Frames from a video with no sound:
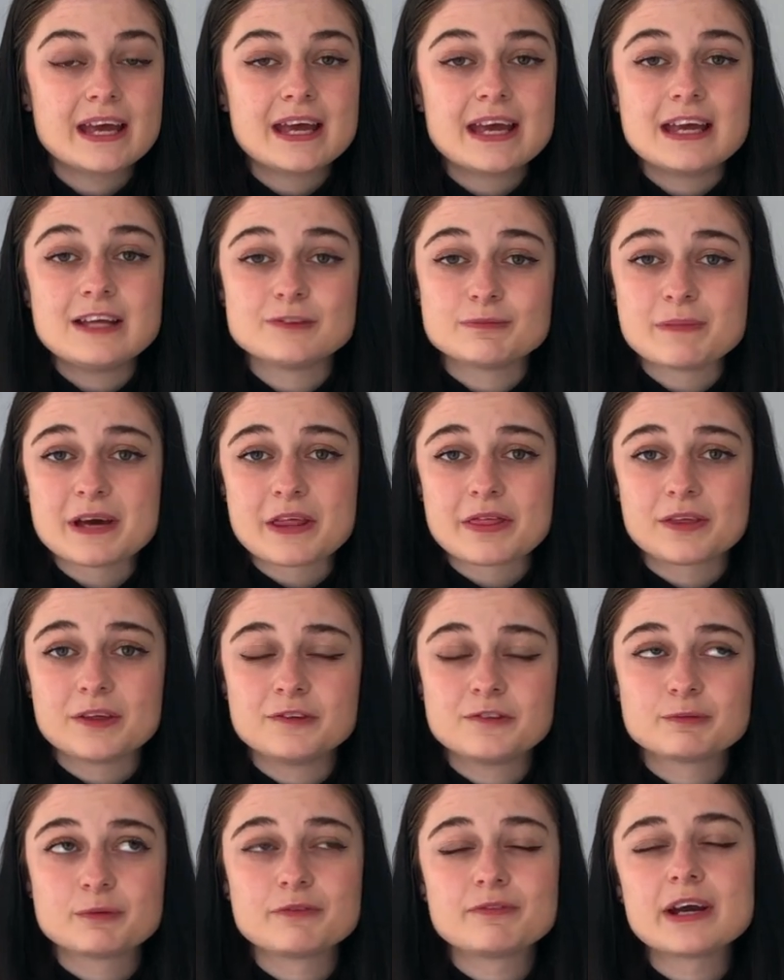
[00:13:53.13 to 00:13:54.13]
his
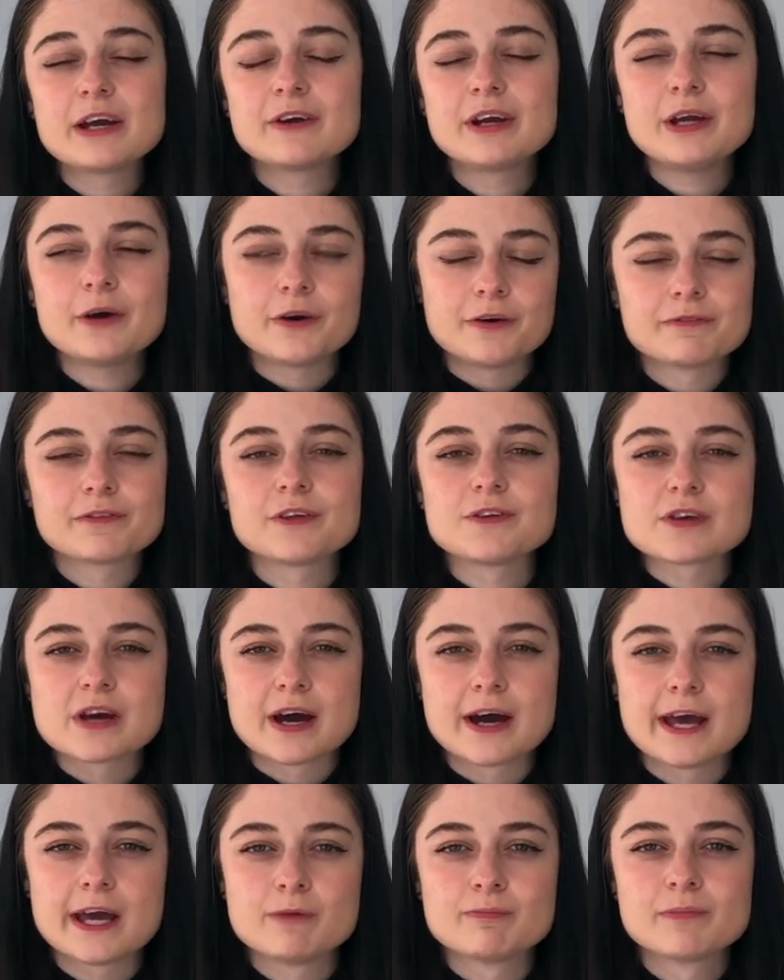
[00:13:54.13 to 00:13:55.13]
methods were very of the
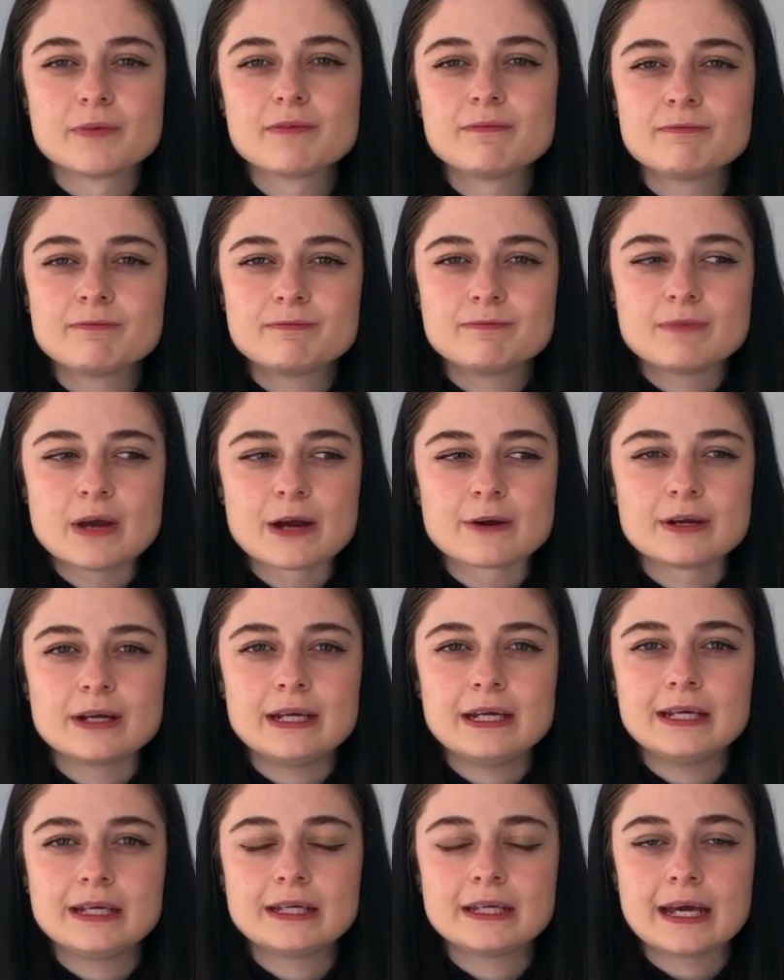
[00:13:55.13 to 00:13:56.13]
time,
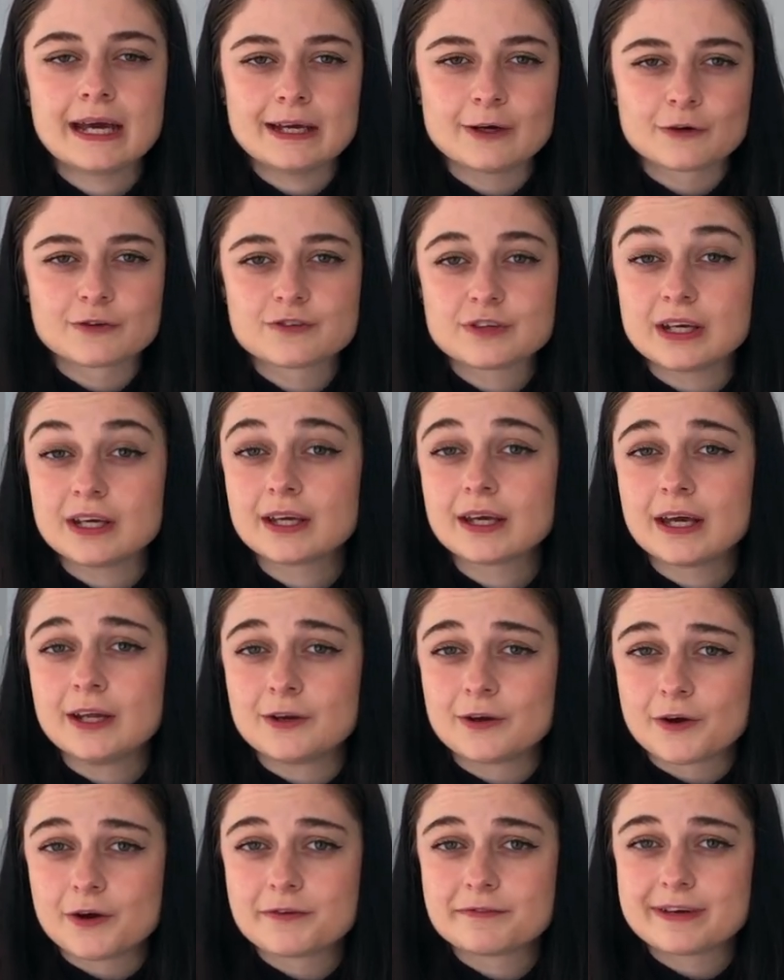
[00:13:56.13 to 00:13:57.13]
very chaotic and
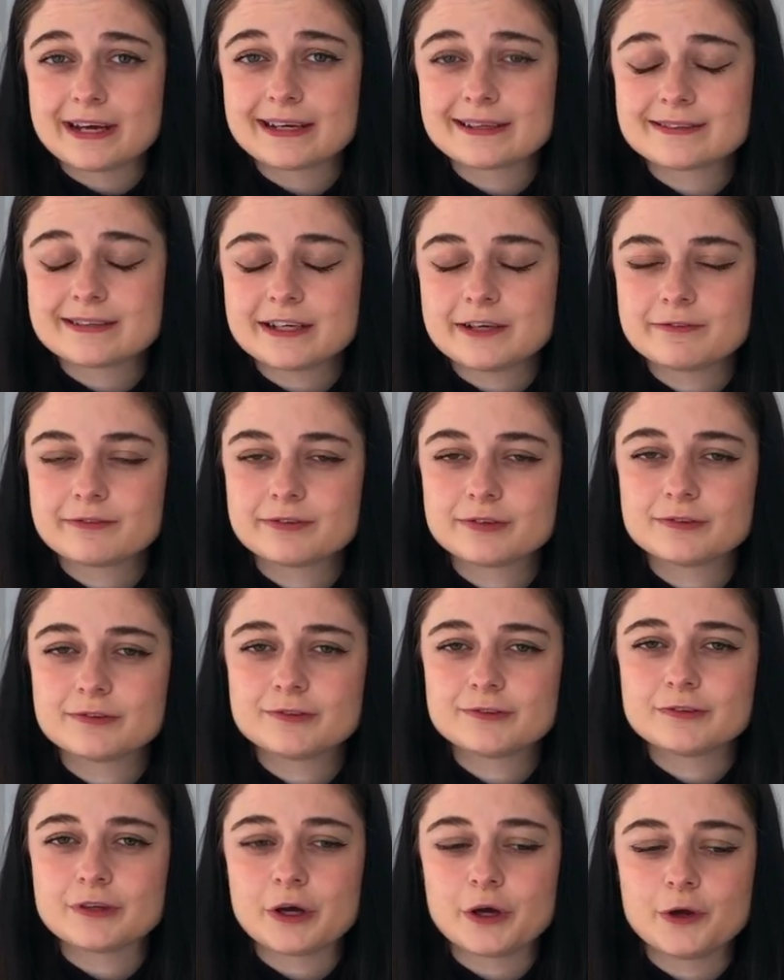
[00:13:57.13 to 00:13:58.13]
not effective.
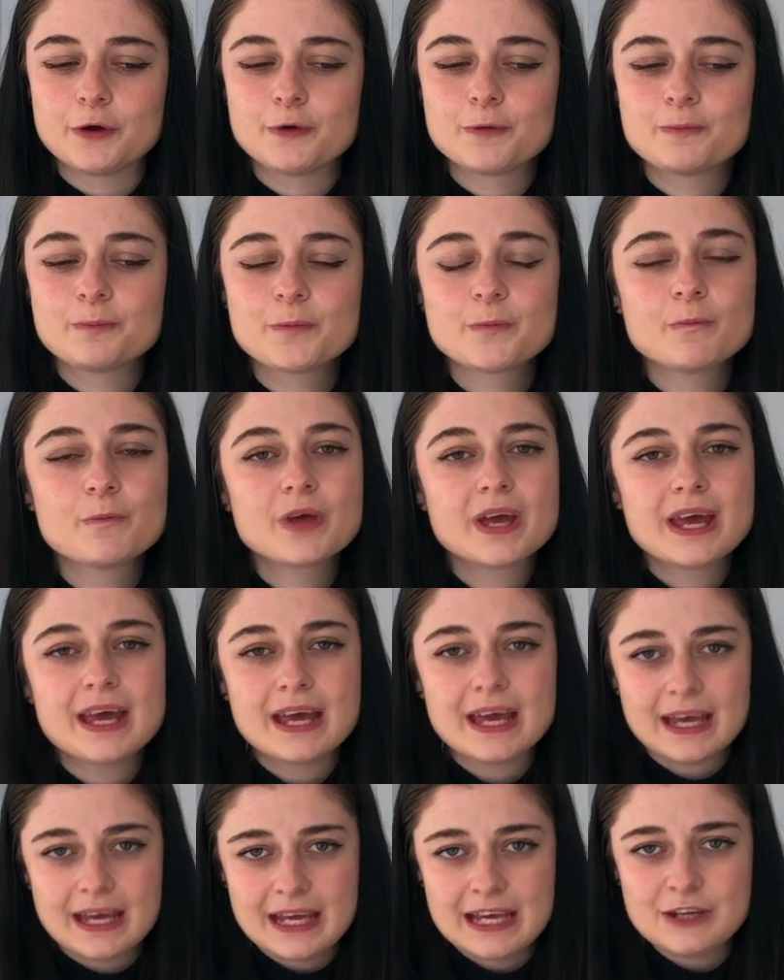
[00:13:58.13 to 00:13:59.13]
So
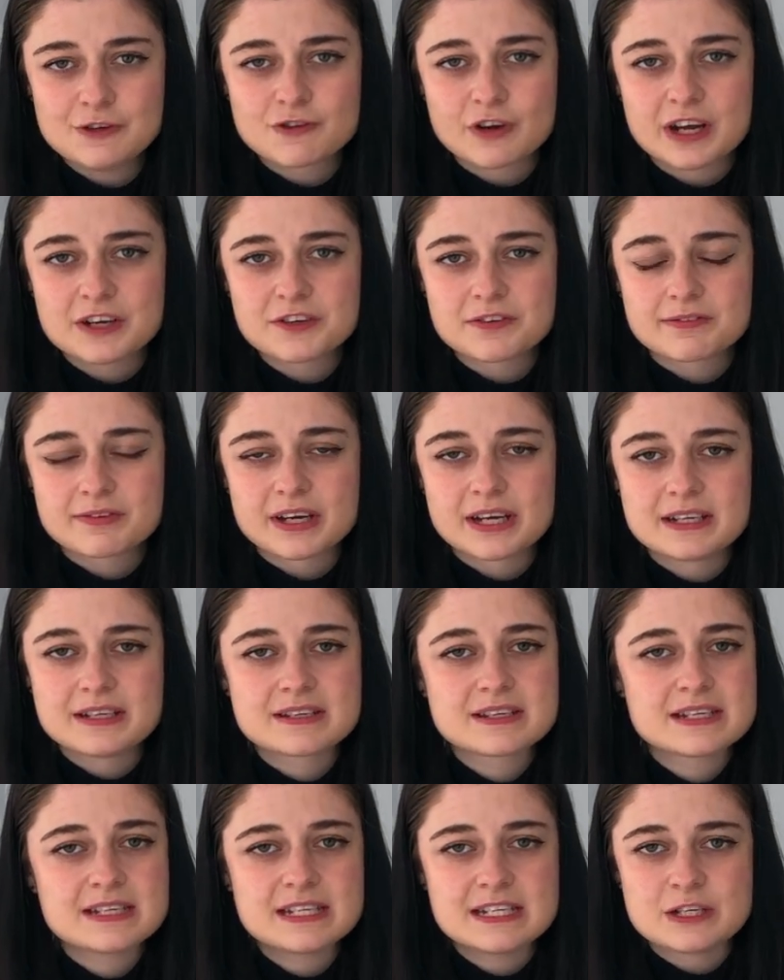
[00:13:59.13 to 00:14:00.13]
he tried to find,
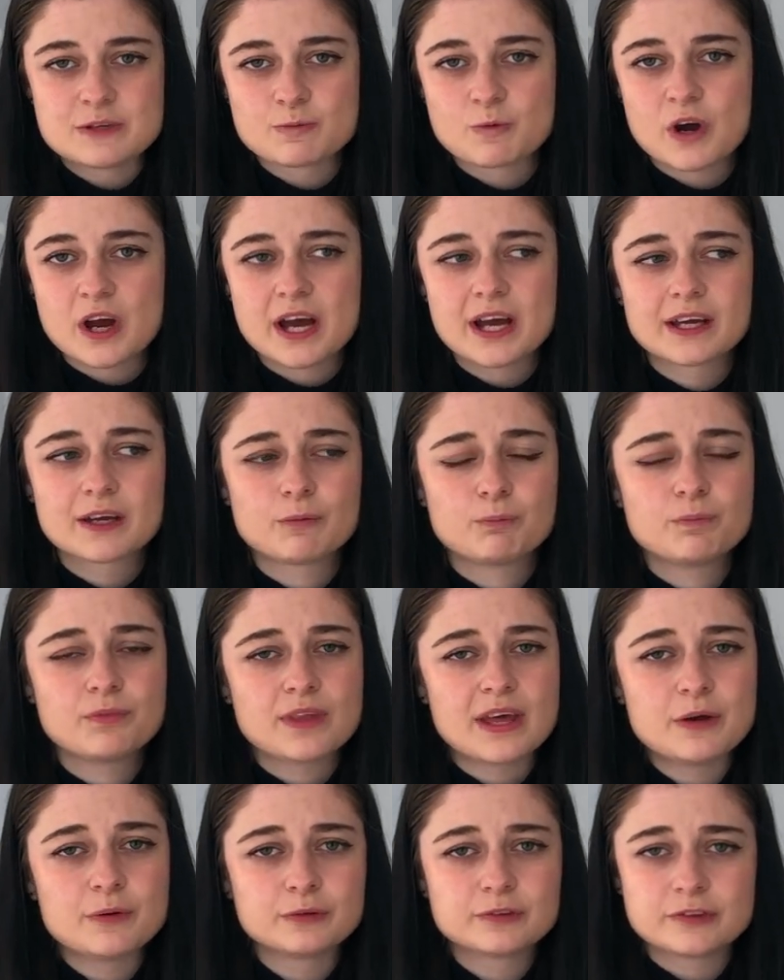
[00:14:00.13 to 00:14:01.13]
didn't work.
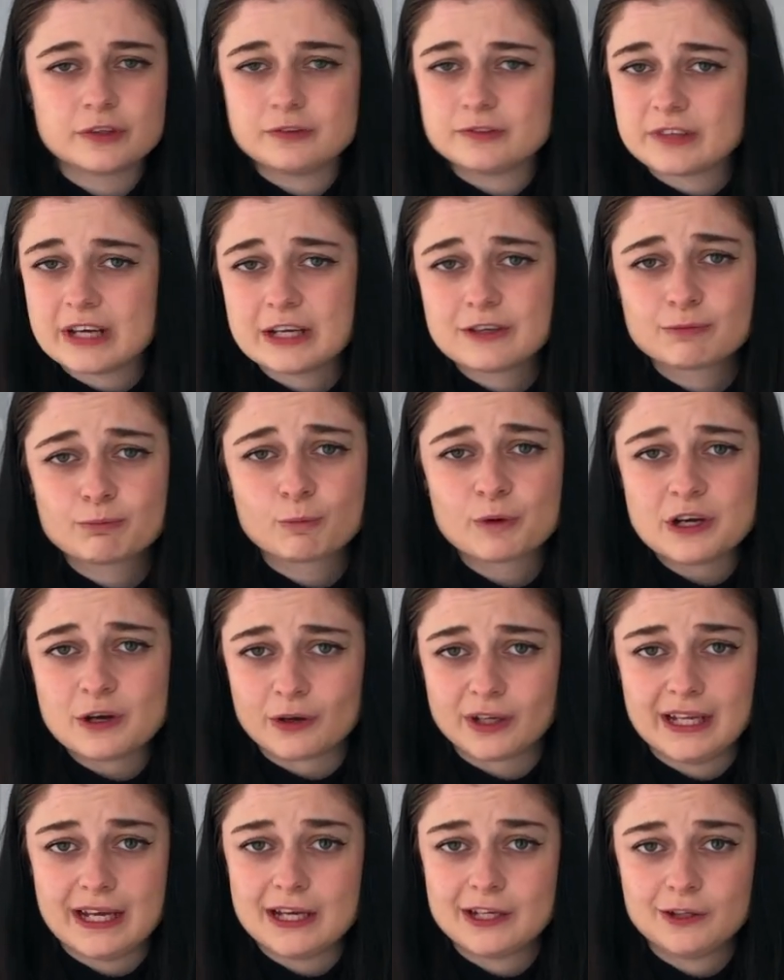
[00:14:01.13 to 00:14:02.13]
They also said, we're
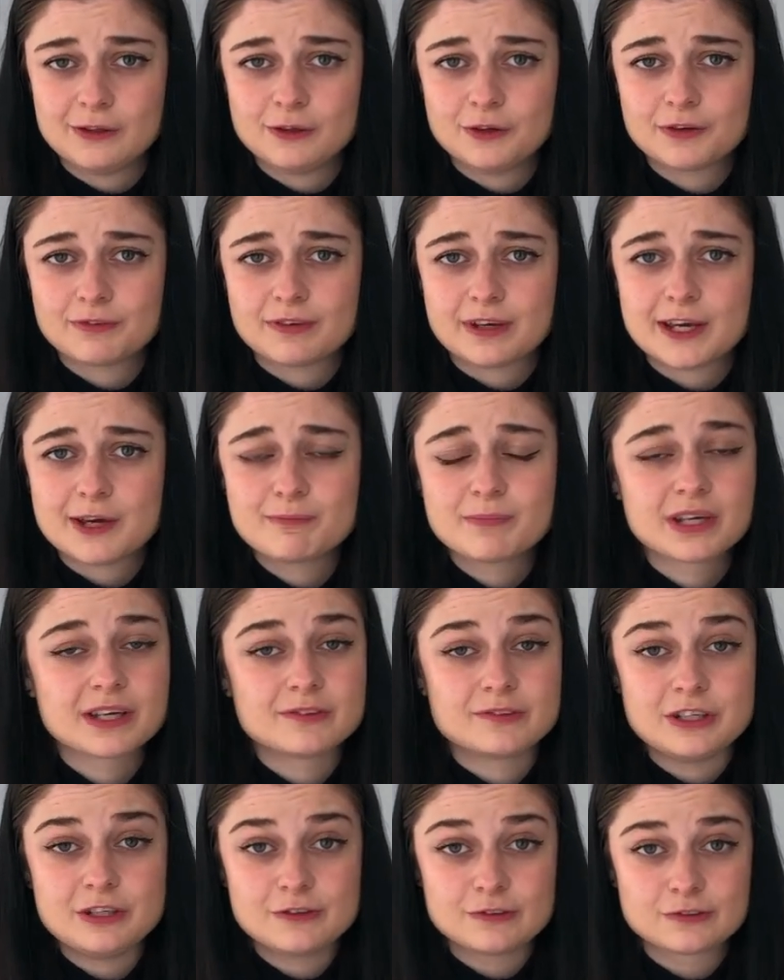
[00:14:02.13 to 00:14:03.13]
not letting you look for him
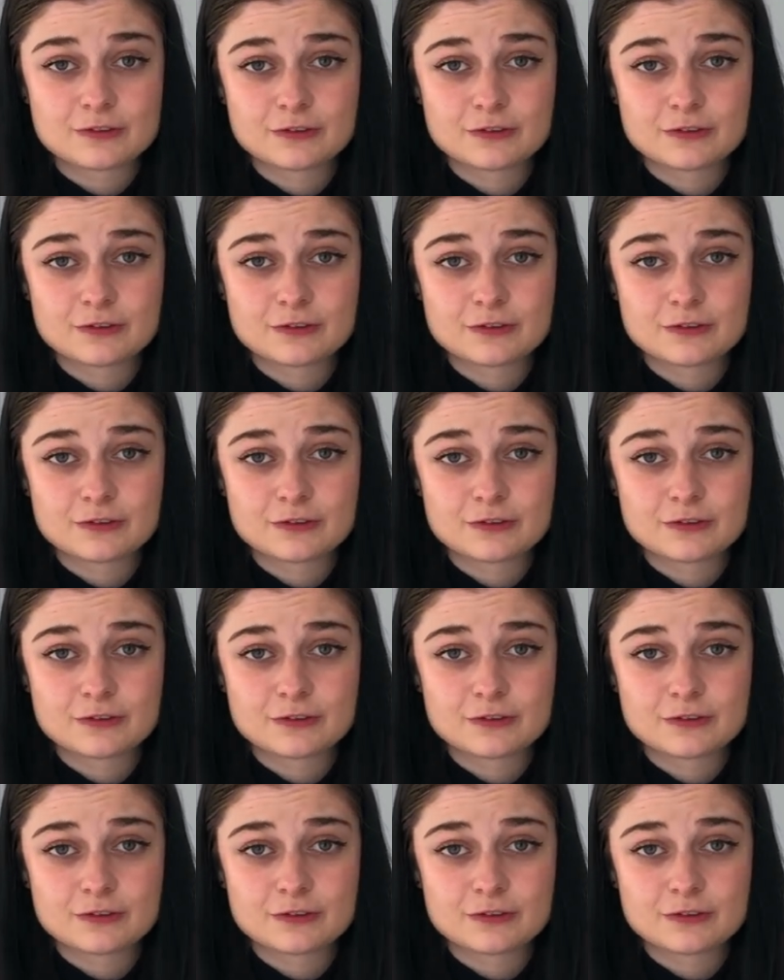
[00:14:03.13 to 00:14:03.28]
because he just